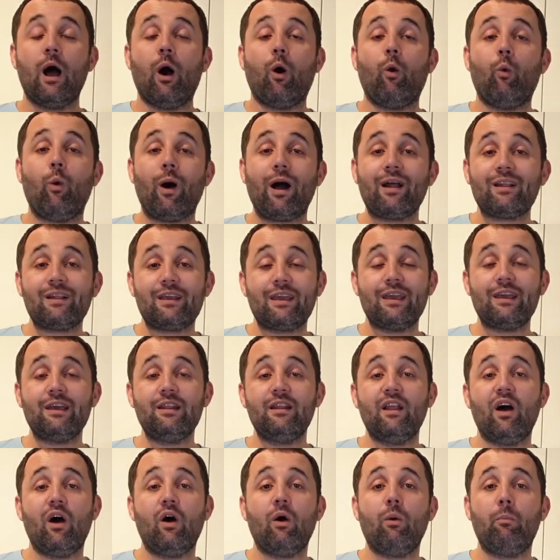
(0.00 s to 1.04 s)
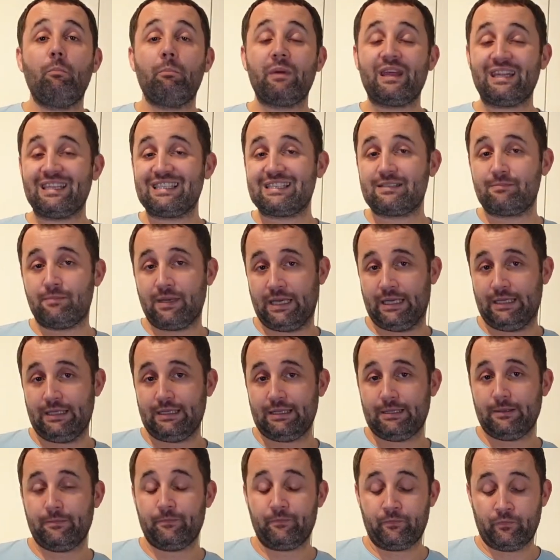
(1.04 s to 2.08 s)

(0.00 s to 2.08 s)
1 kilo mince meat.